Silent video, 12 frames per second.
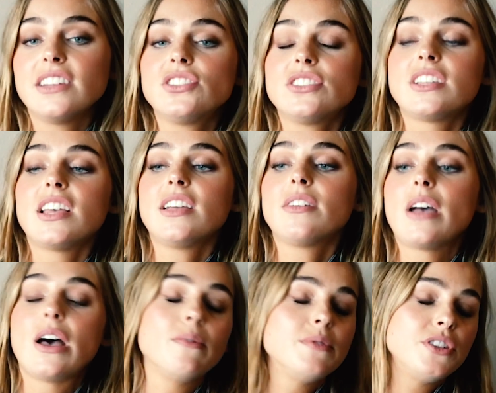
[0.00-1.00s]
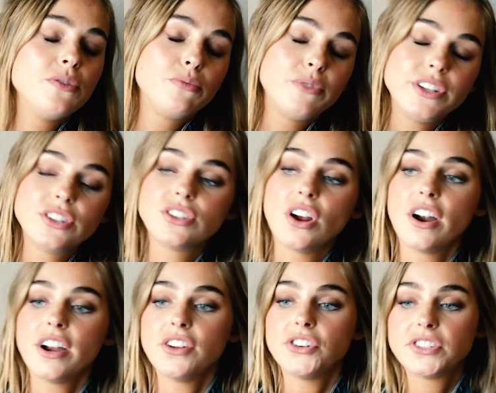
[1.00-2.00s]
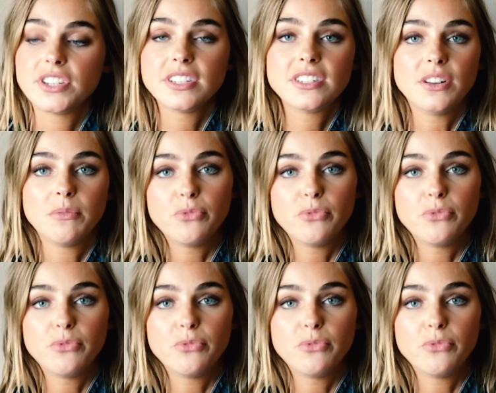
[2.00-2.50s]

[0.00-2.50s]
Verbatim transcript: It just like helps you restart your system,